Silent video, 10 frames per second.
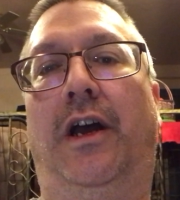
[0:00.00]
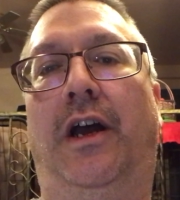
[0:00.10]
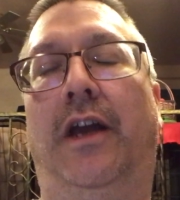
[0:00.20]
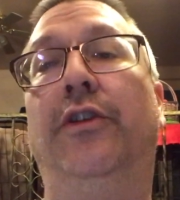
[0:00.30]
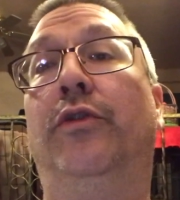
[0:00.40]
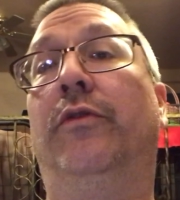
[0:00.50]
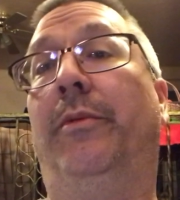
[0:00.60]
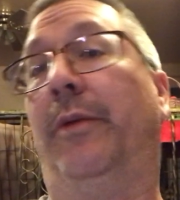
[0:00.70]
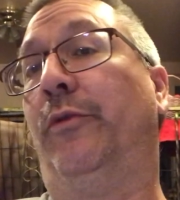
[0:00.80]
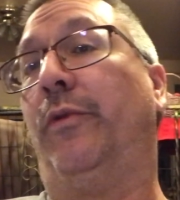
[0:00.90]
I do
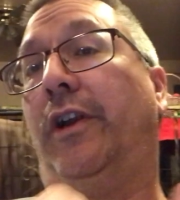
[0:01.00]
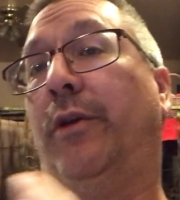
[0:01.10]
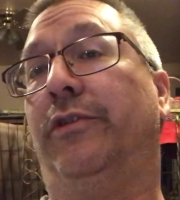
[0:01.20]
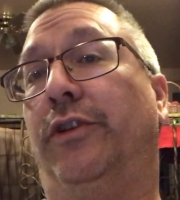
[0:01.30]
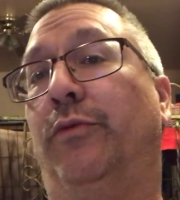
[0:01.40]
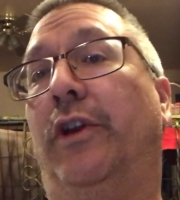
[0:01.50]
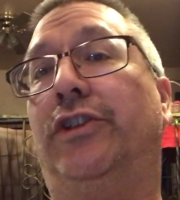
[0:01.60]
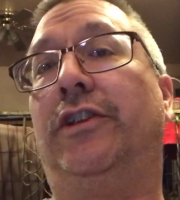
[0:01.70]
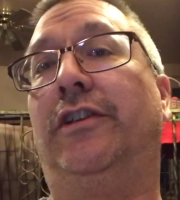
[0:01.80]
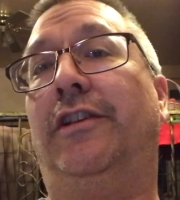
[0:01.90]
remember when I was in
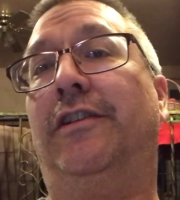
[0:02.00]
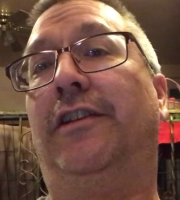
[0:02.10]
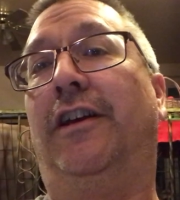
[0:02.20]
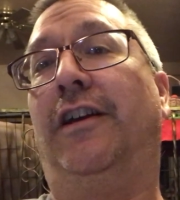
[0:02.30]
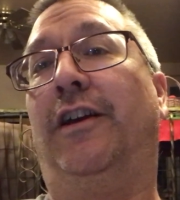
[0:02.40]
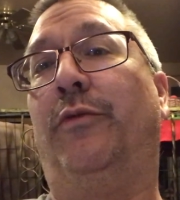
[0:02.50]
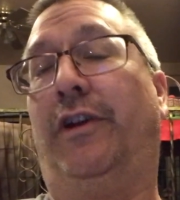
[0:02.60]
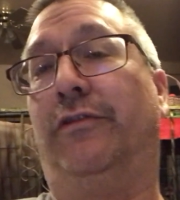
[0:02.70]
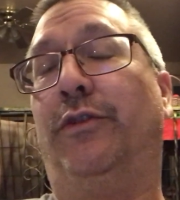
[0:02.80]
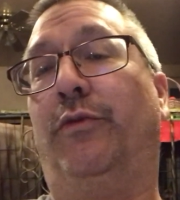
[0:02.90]
Russia,
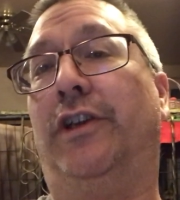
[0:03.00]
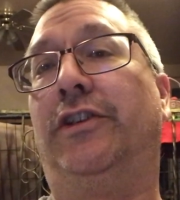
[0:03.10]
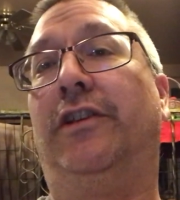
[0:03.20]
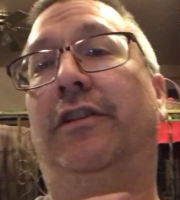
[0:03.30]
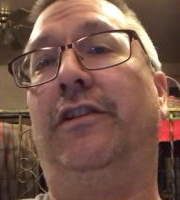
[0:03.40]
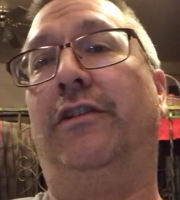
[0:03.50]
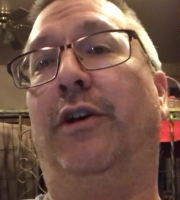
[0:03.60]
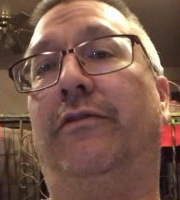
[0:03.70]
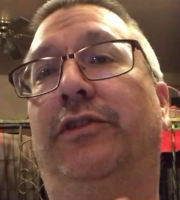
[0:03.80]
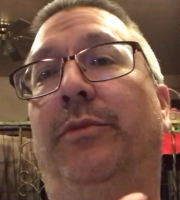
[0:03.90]
in
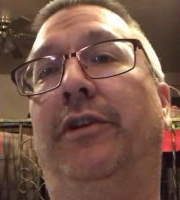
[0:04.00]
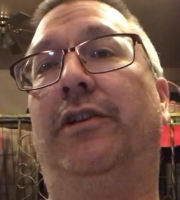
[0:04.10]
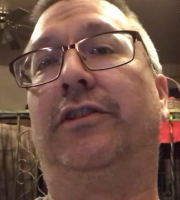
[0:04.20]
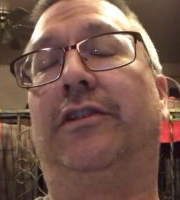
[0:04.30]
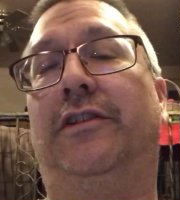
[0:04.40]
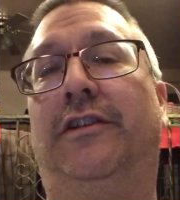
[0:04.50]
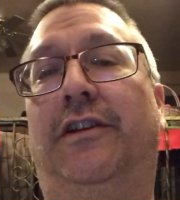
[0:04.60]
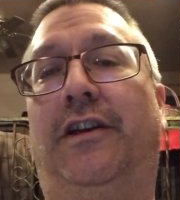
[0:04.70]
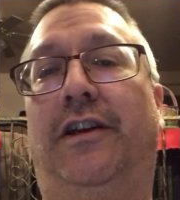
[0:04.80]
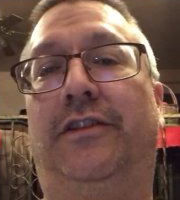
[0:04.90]
Novosibirsk,
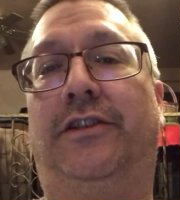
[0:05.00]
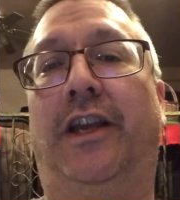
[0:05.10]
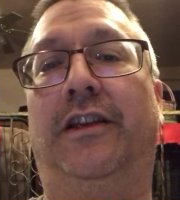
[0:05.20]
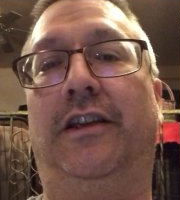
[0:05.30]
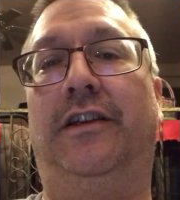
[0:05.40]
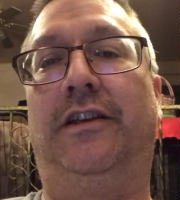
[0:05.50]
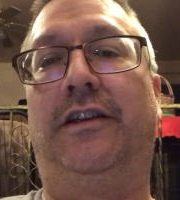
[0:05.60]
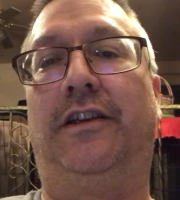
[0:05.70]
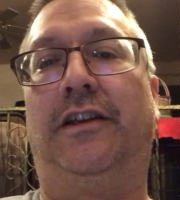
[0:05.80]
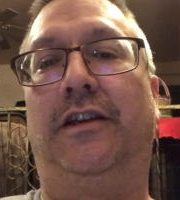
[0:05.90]
taking
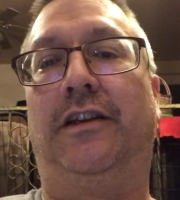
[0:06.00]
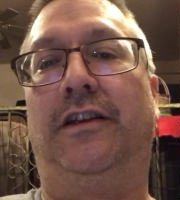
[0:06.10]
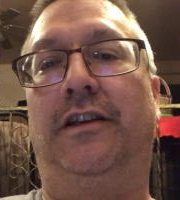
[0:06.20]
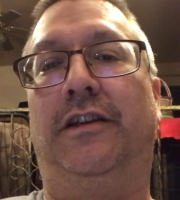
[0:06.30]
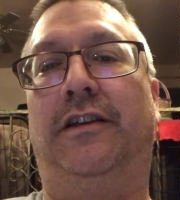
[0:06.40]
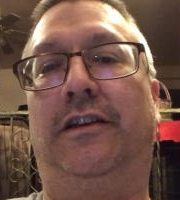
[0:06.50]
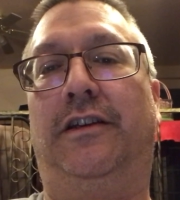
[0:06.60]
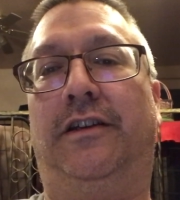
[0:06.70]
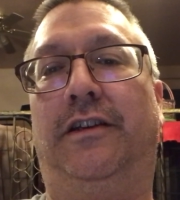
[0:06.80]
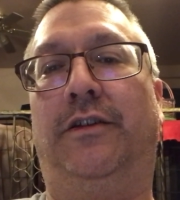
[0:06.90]

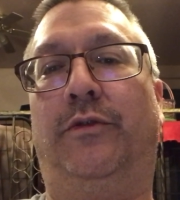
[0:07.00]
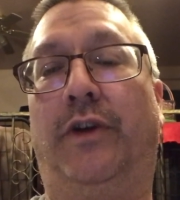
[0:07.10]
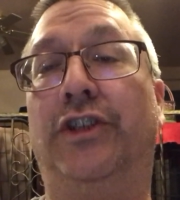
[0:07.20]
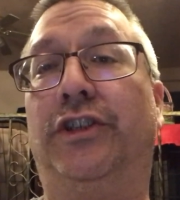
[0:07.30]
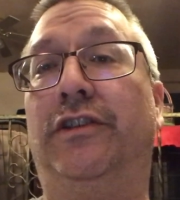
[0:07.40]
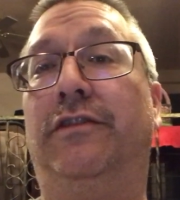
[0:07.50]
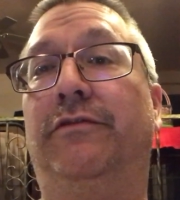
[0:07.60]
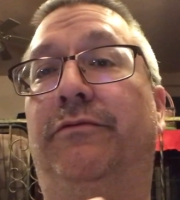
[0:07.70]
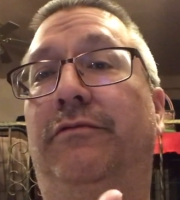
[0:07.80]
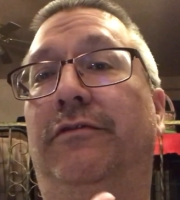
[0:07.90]
Russian
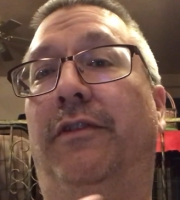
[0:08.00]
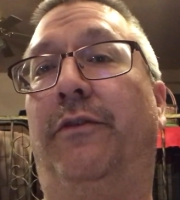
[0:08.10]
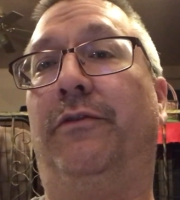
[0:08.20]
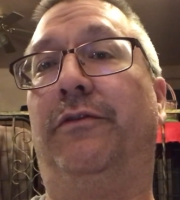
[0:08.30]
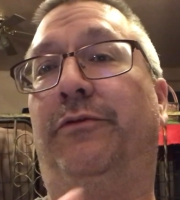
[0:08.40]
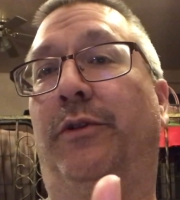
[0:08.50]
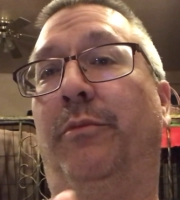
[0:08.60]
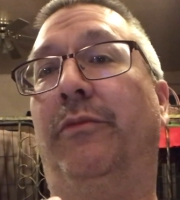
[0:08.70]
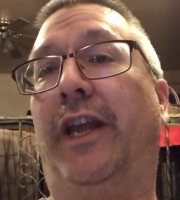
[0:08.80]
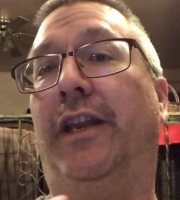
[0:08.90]

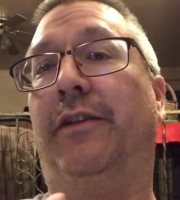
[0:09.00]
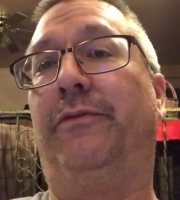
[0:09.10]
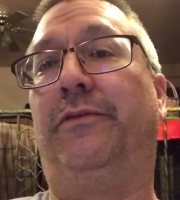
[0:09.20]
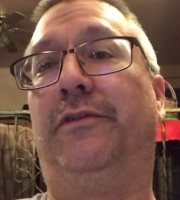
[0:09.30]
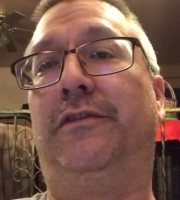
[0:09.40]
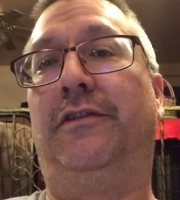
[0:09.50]
from native